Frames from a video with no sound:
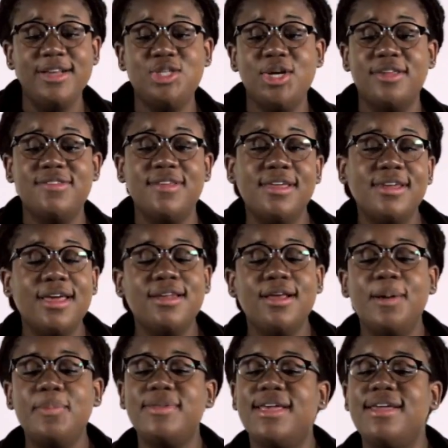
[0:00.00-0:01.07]
I check CNN
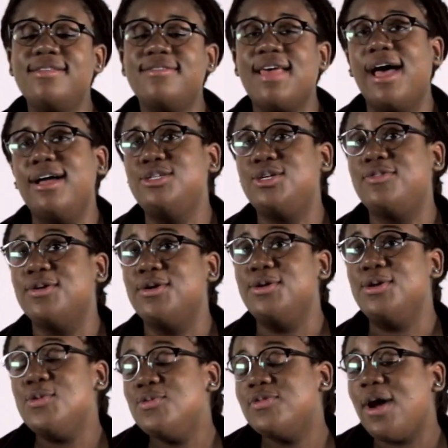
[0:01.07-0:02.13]
updates, Al
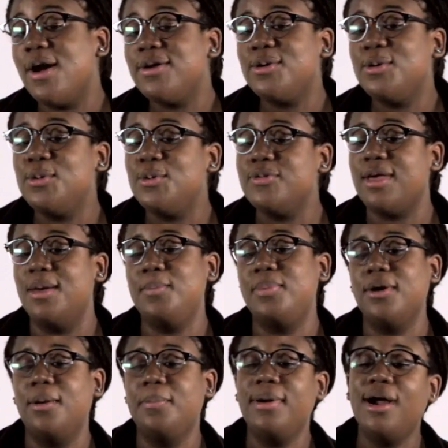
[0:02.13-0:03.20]
Jazeera news articles,
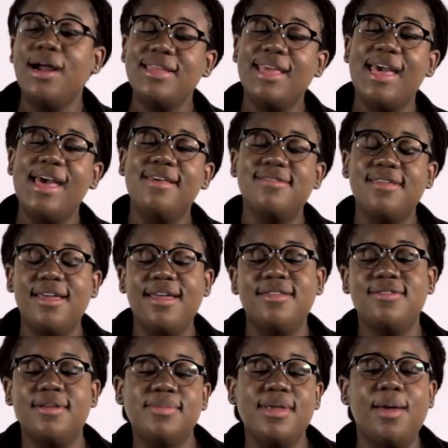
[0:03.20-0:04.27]
NPR podcasts,
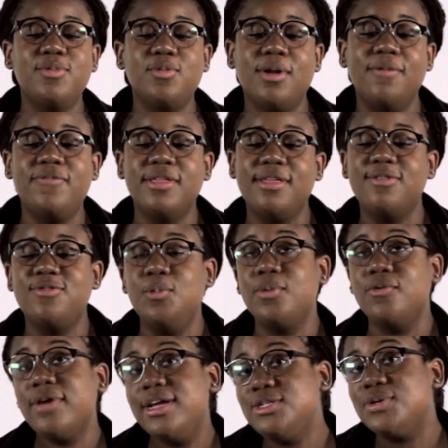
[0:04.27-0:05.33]
and sometimes when I'm feeling
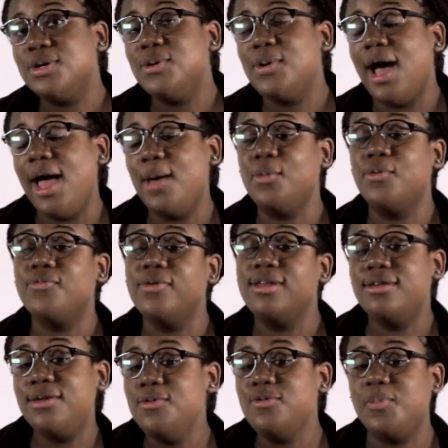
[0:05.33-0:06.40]
super retro, I will
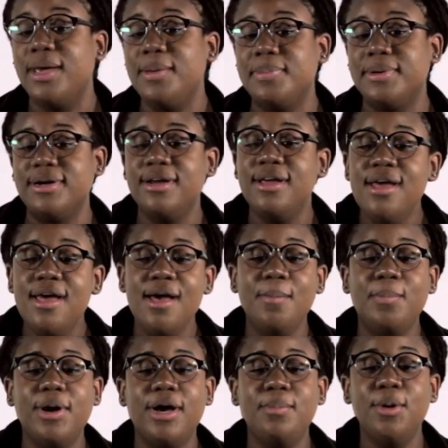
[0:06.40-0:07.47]
read a newspaper.
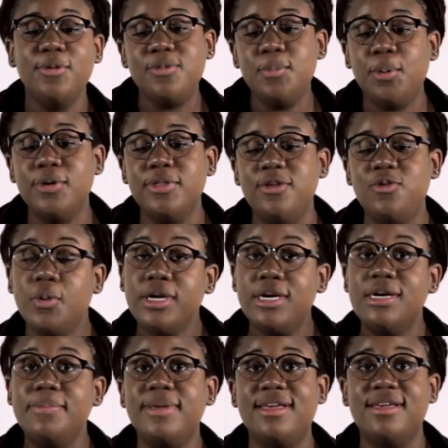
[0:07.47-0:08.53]
But most importantly,
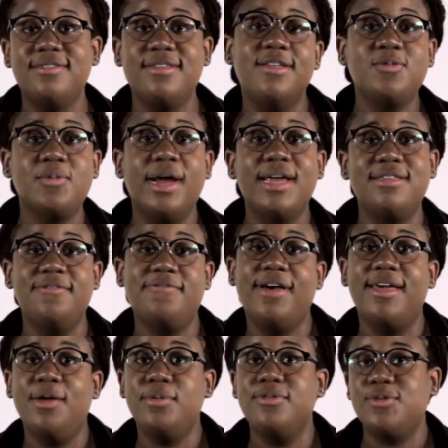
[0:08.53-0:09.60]
Twitter, because that's where I get to
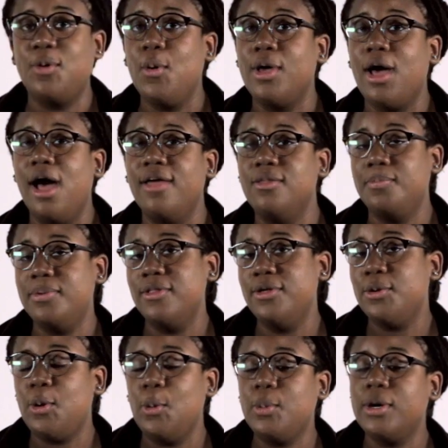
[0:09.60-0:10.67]
find out what's going on in the
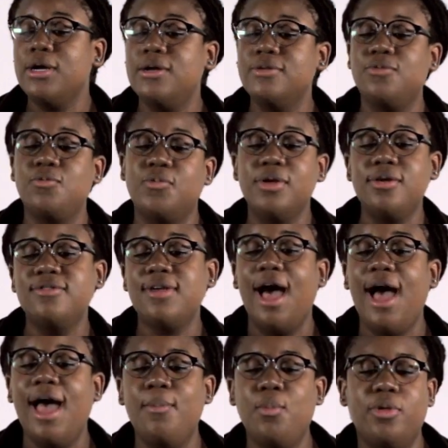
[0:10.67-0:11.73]
political world real
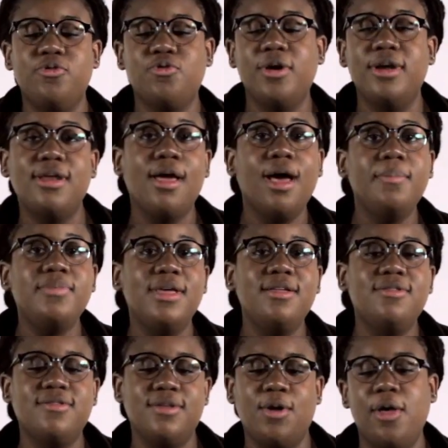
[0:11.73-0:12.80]
time with trending
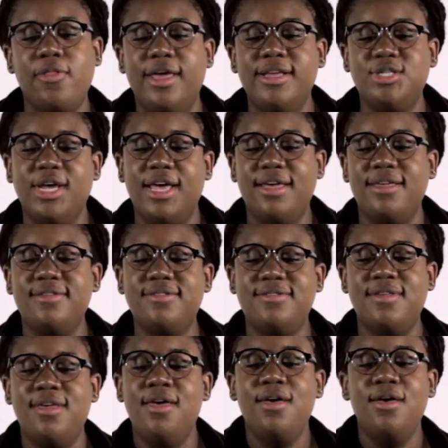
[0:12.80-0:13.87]
updates and all that
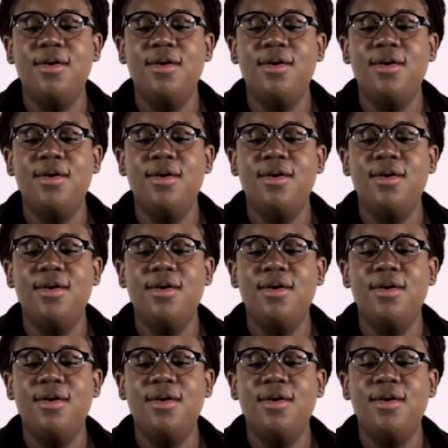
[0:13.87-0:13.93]
jazz.